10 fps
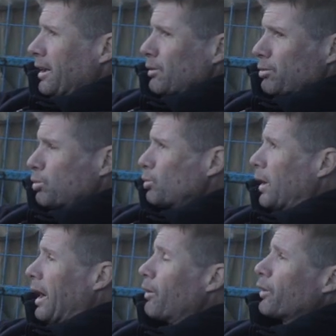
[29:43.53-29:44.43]
of
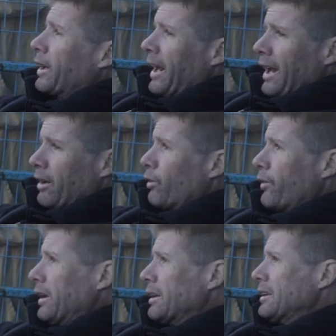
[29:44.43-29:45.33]
how they're going to handle
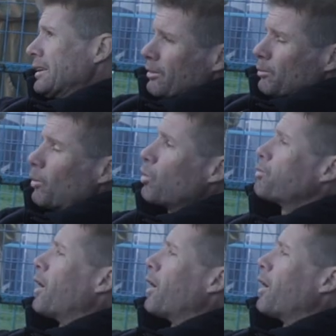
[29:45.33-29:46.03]
the most